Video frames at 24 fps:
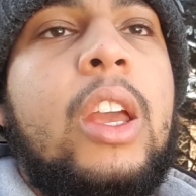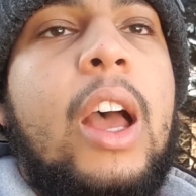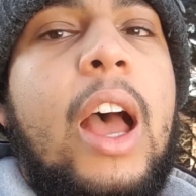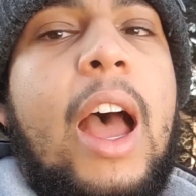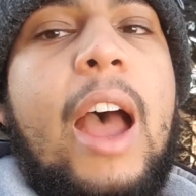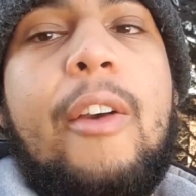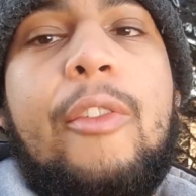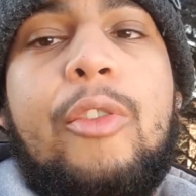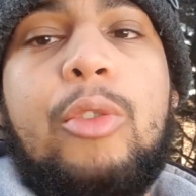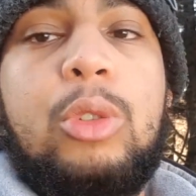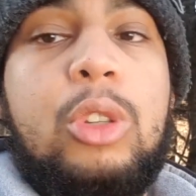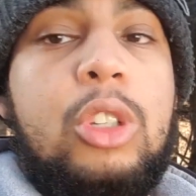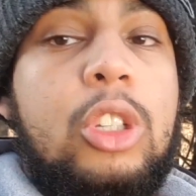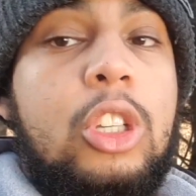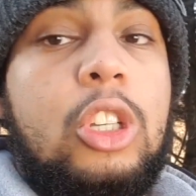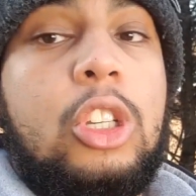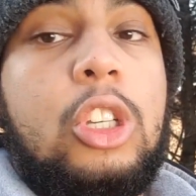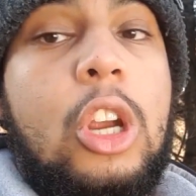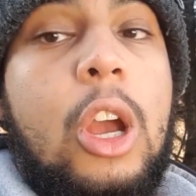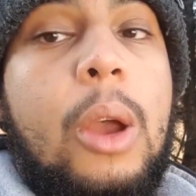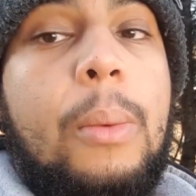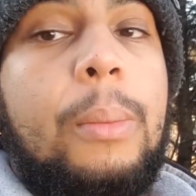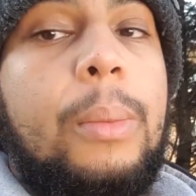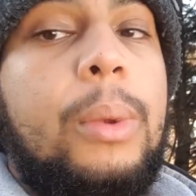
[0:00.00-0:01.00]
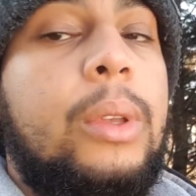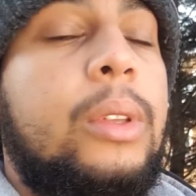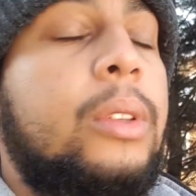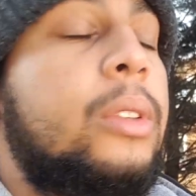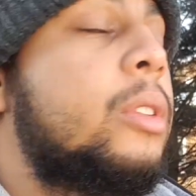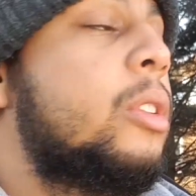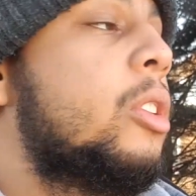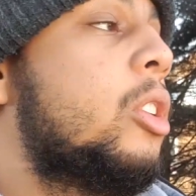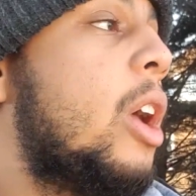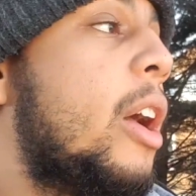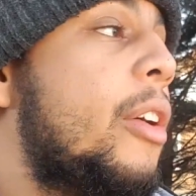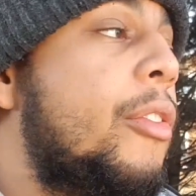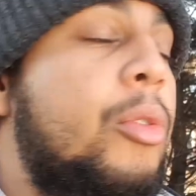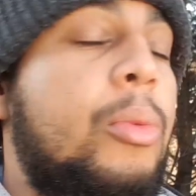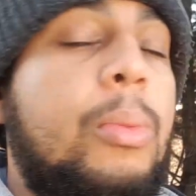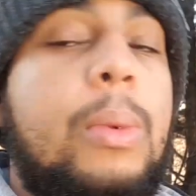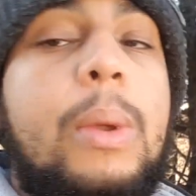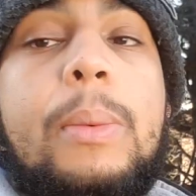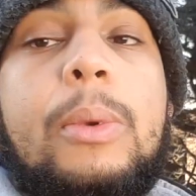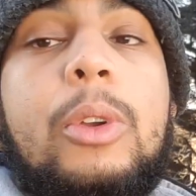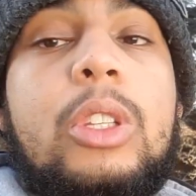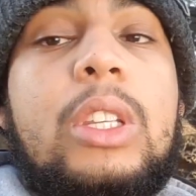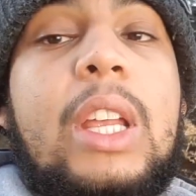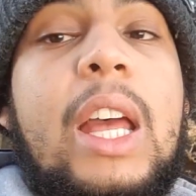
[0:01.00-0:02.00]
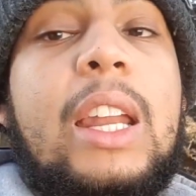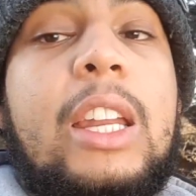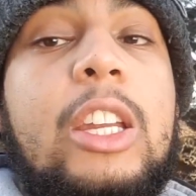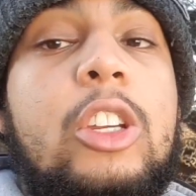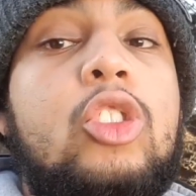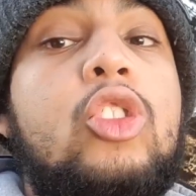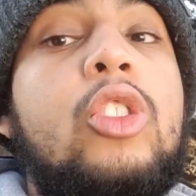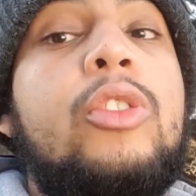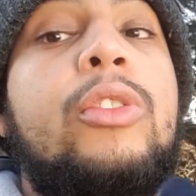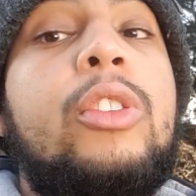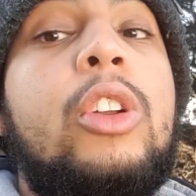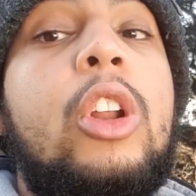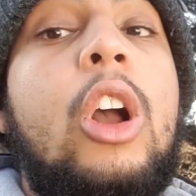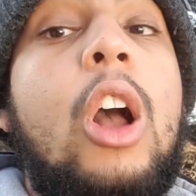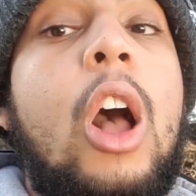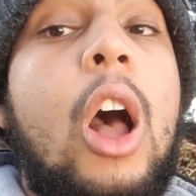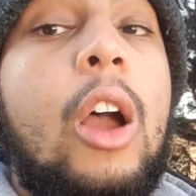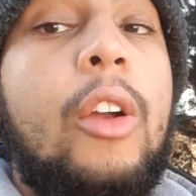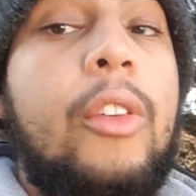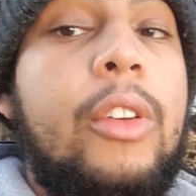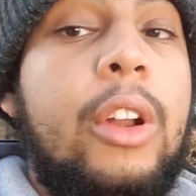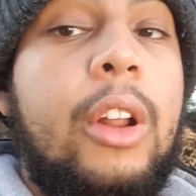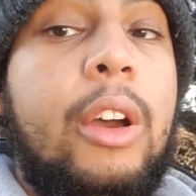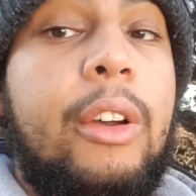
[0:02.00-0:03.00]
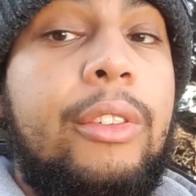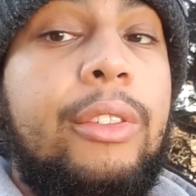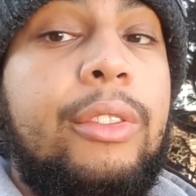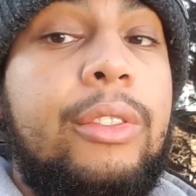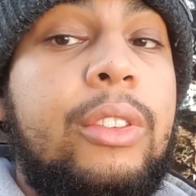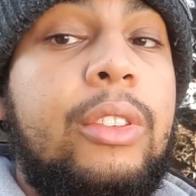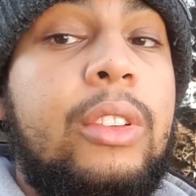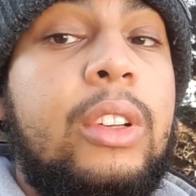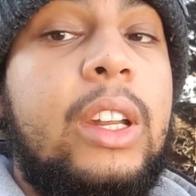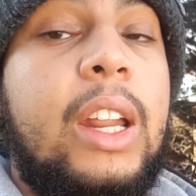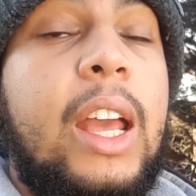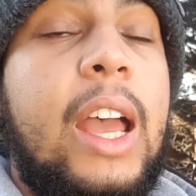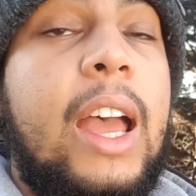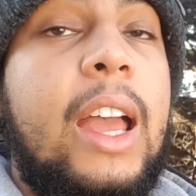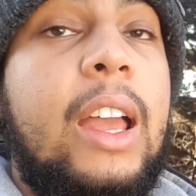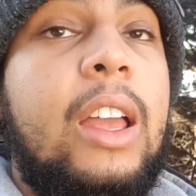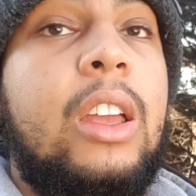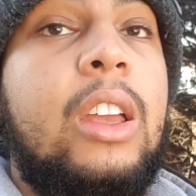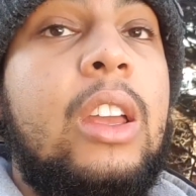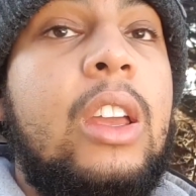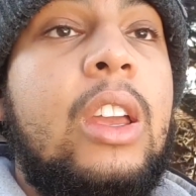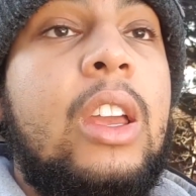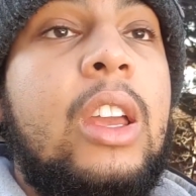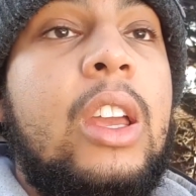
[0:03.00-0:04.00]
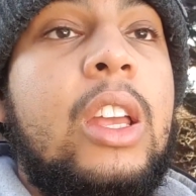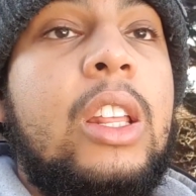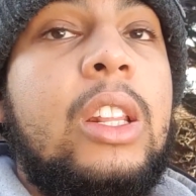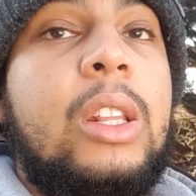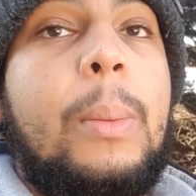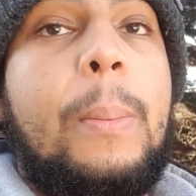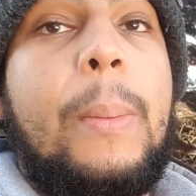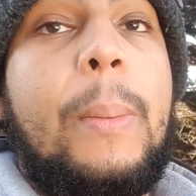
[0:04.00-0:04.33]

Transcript: I thought it was just a jump. I thought maybe because I hadn't driven the car enough that the